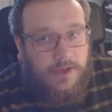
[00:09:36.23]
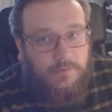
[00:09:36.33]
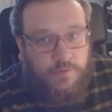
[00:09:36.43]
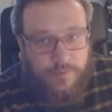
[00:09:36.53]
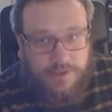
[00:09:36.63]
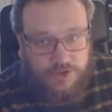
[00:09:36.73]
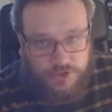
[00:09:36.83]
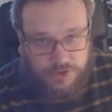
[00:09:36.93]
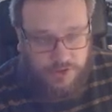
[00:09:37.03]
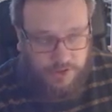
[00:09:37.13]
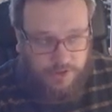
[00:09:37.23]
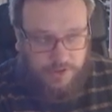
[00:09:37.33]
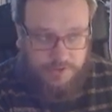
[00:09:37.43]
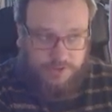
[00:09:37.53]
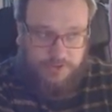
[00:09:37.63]
information in here
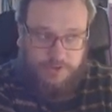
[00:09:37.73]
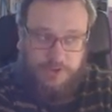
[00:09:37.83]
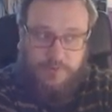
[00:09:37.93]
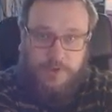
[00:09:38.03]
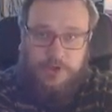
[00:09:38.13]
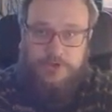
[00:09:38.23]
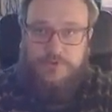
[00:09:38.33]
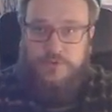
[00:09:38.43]
that's going to be useful.